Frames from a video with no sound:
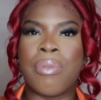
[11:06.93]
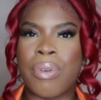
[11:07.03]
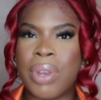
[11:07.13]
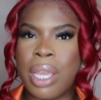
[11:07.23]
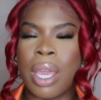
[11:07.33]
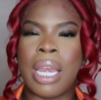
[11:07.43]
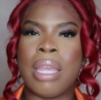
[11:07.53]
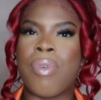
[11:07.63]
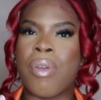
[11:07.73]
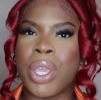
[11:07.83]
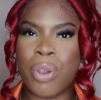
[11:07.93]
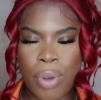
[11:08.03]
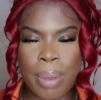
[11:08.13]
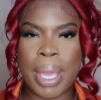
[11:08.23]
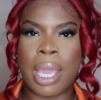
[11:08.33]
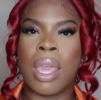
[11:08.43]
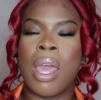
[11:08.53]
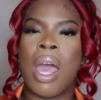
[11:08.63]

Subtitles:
very girly, very creamy,